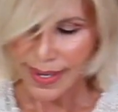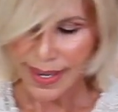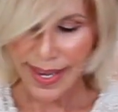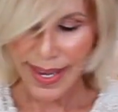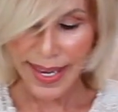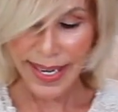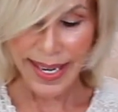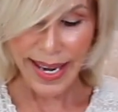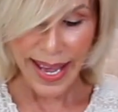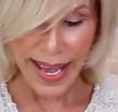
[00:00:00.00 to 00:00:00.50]

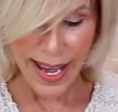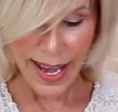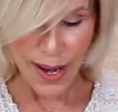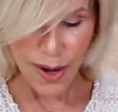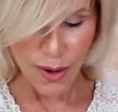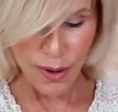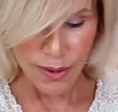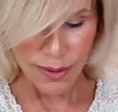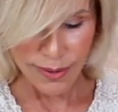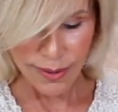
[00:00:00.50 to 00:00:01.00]
And
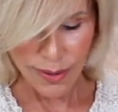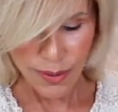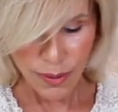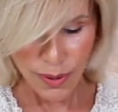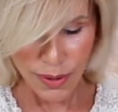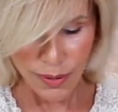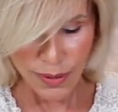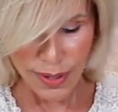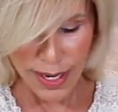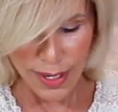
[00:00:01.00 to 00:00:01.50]
now
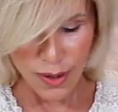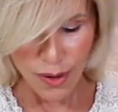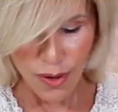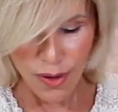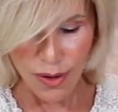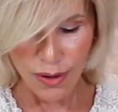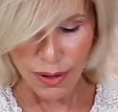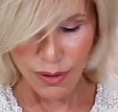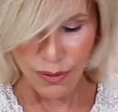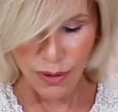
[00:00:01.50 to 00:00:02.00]
we've got
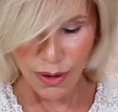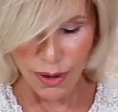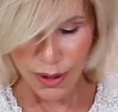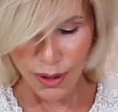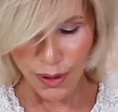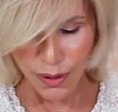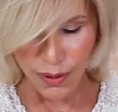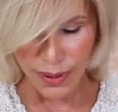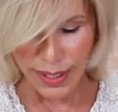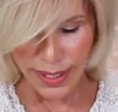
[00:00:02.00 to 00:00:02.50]
all of our
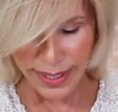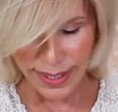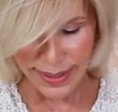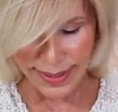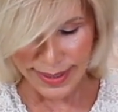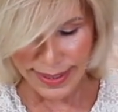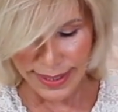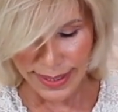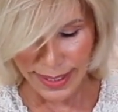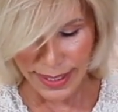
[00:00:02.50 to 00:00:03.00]

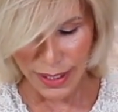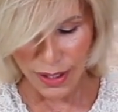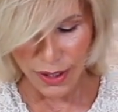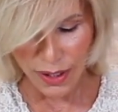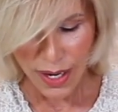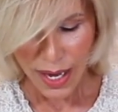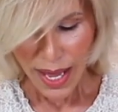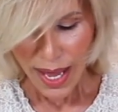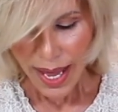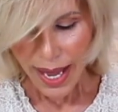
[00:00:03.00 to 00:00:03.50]
ingredients in here.